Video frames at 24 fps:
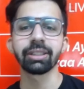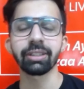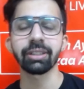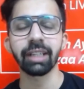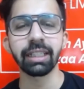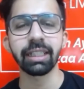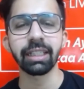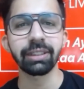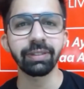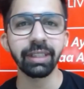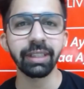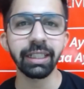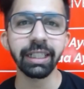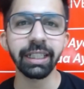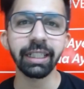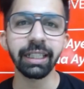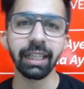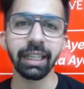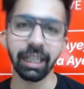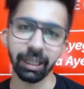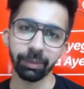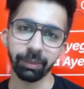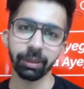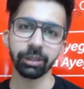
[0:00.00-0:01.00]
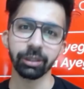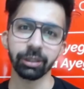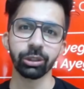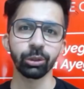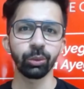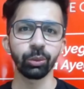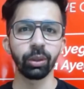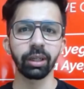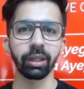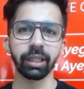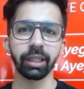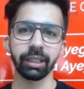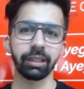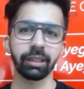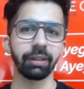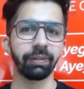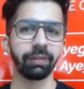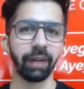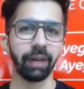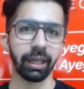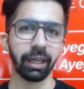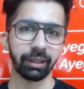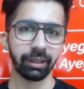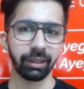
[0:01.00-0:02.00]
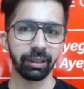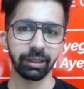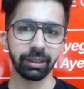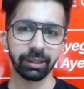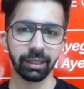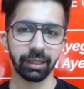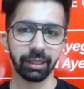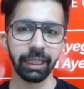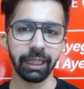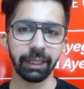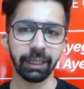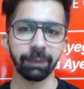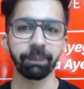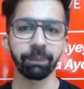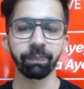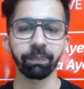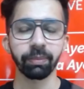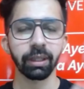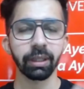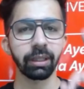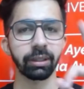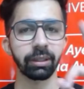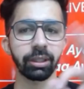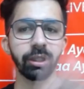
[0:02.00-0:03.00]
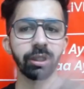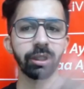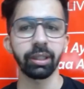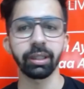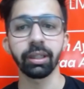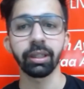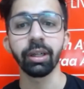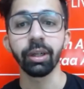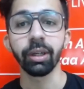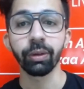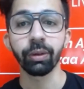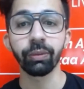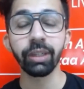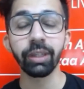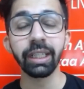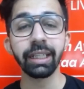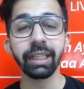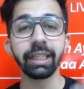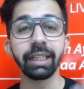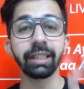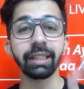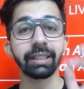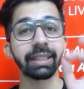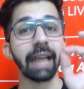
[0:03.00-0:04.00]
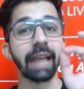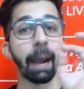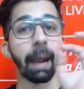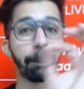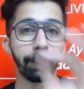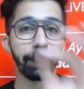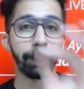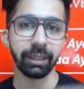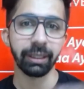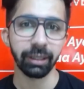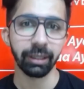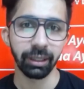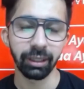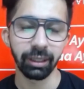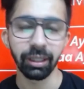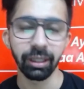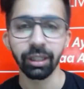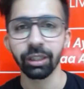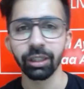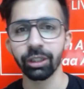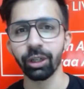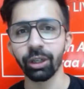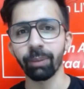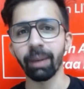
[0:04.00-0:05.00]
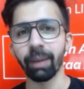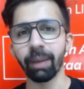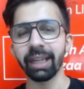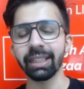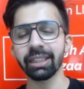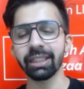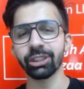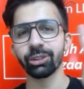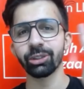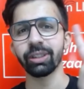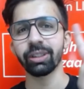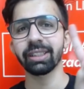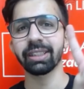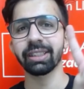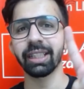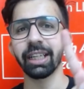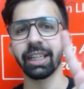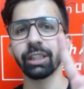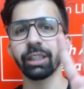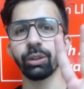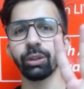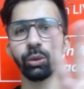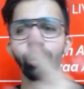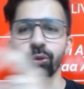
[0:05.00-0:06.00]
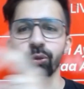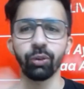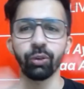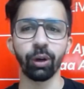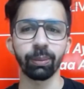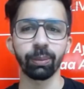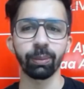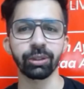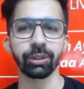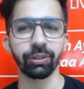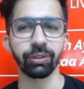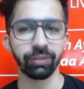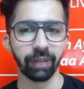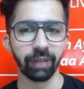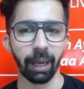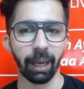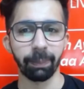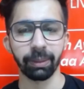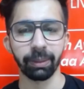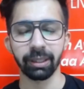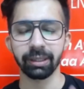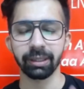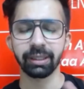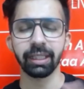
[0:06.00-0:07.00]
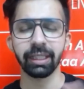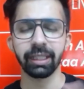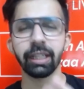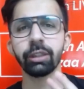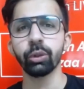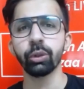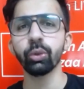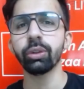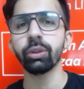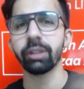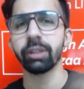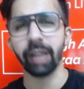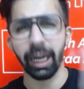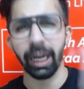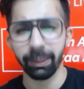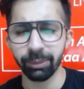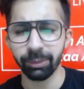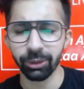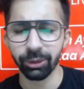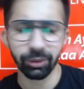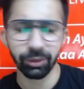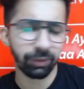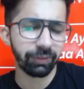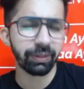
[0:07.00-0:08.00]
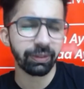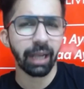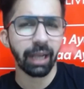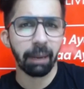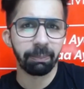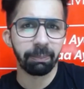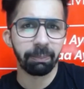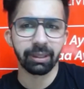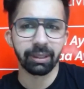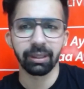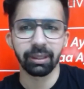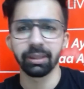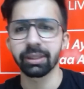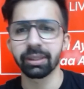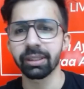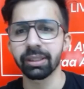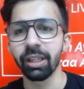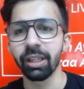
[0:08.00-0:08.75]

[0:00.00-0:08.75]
guys, we need laborers to work in the factories, right? Third, we need capital. Now, my dear students, there are two forms of capitals. There are two types of capitals: